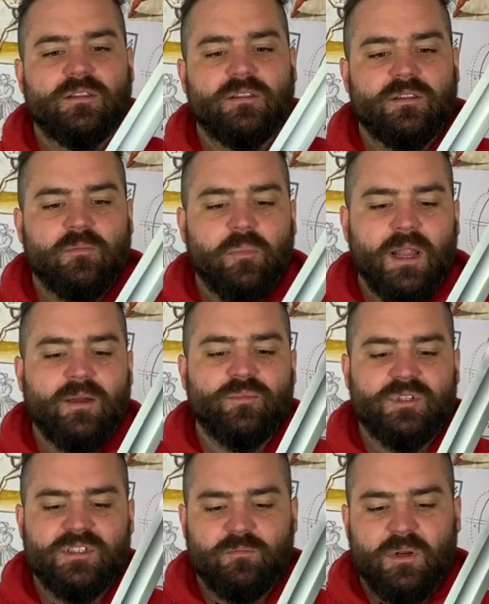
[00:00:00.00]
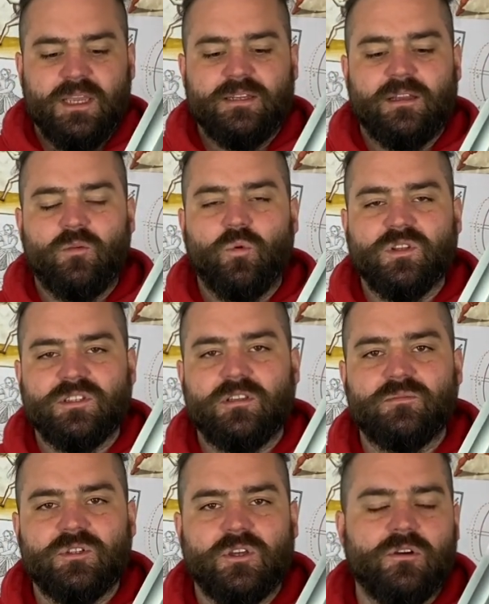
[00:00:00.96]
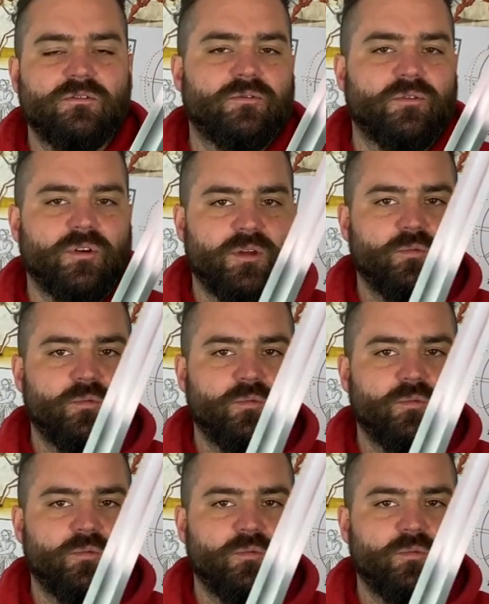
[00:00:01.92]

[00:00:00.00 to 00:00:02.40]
The plan with this blade, I wanted them to go for a